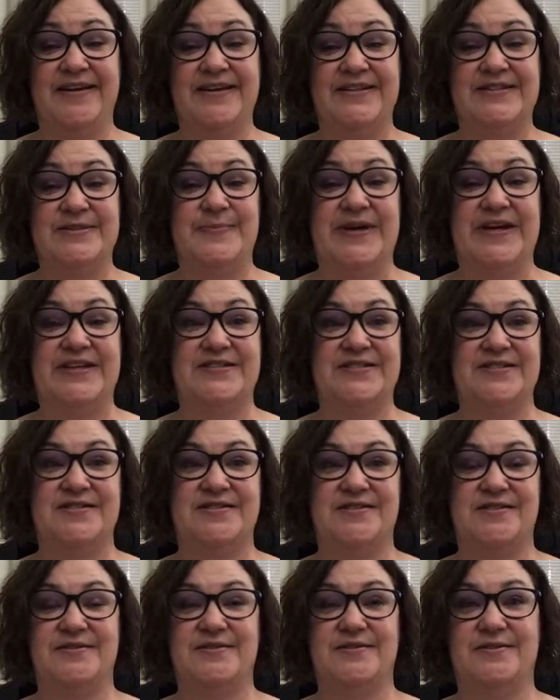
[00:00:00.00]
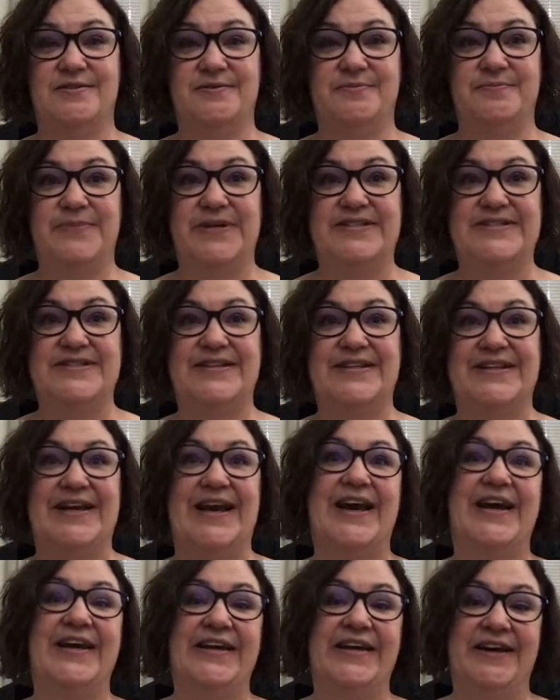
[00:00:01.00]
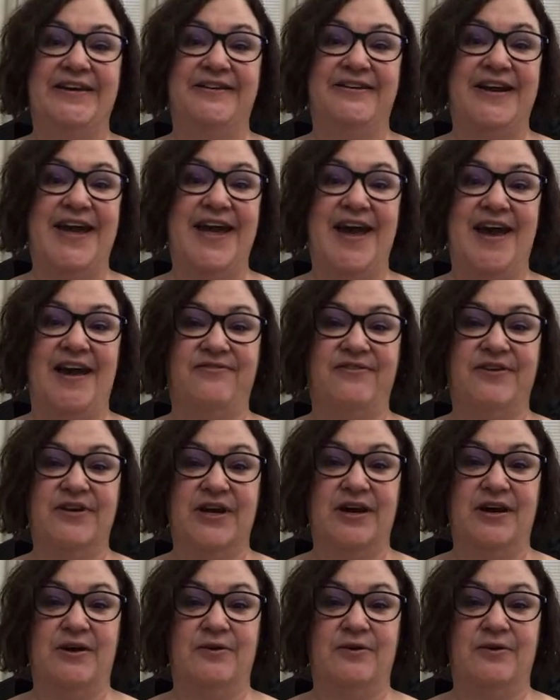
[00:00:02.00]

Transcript: It's based basically a year and a half ago.